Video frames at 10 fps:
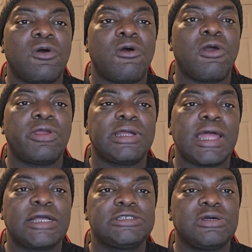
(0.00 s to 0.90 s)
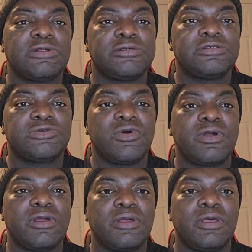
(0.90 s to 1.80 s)
or you can actually go to the
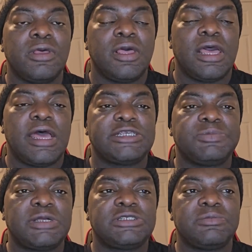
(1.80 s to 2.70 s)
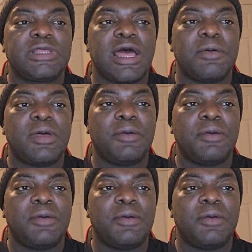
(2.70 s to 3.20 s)
store and spend some time.